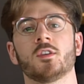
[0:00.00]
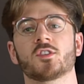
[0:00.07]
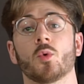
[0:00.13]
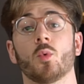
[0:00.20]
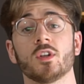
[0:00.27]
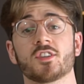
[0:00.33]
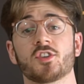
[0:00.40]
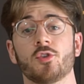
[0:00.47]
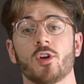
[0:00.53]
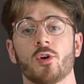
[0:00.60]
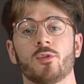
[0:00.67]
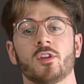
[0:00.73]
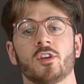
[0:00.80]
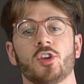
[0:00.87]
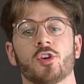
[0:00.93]
So once you
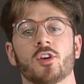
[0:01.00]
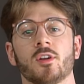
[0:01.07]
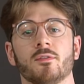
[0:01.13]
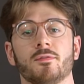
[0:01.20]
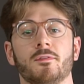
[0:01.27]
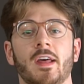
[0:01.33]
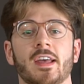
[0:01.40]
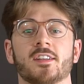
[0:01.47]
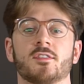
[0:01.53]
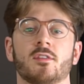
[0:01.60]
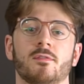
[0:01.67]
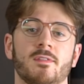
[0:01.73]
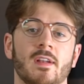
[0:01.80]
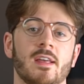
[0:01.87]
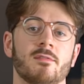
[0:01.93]
know that you can affect the
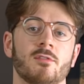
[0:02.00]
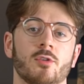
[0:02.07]
flavor